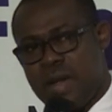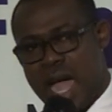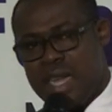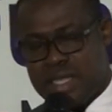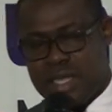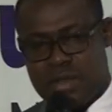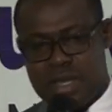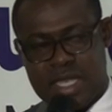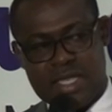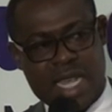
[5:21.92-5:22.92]

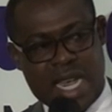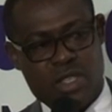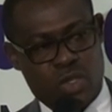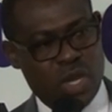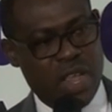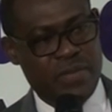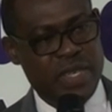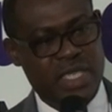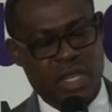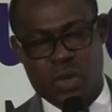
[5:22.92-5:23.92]
as they said,
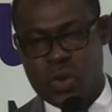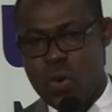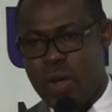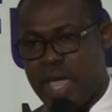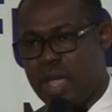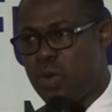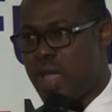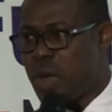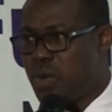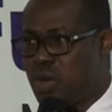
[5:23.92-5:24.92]
every single week
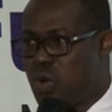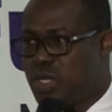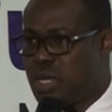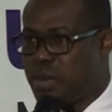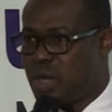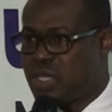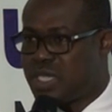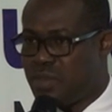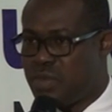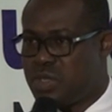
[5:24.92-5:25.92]
we lose about
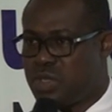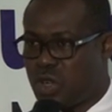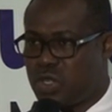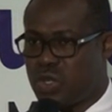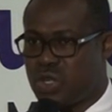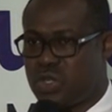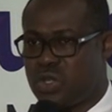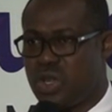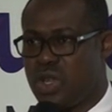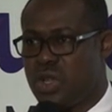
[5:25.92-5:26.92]
7 doctors
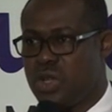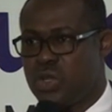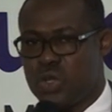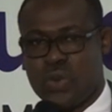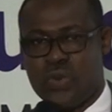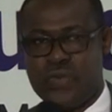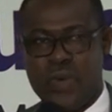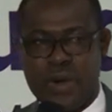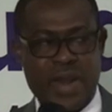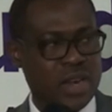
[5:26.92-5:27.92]
to
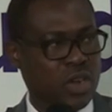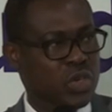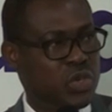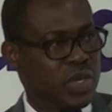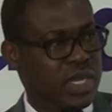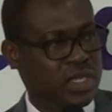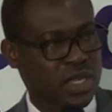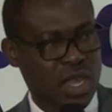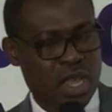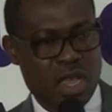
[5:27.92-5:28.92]
foreign countries.
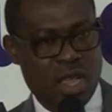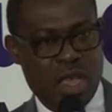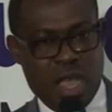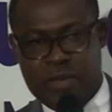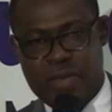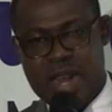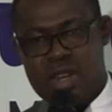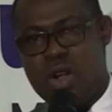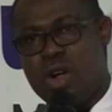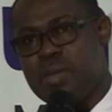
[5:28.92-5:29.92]
A
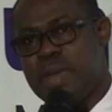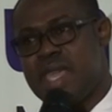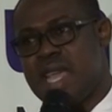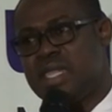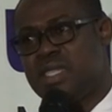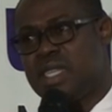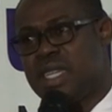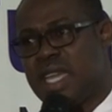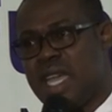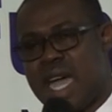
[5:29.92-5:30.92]
friend called me
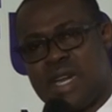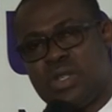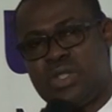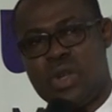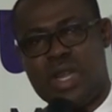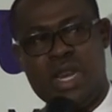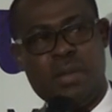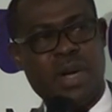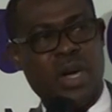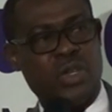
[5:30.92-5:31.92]
yesterday and he was talking
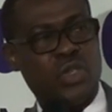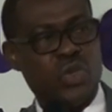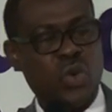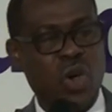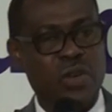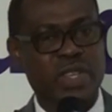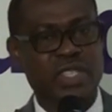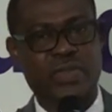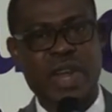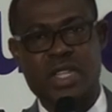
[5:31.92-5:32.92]
about 2 of
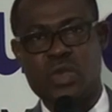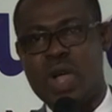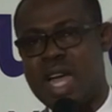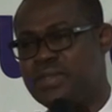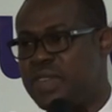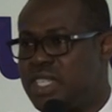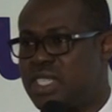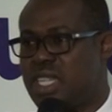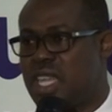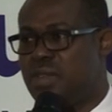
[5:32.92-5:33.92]
his friends who had
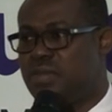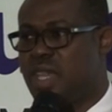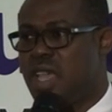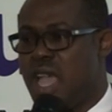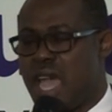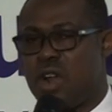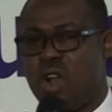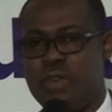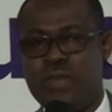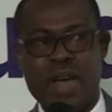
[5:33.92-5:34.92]
received an
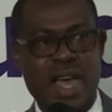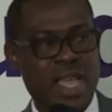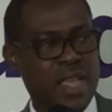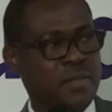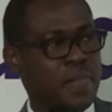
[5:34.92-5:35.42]
offer,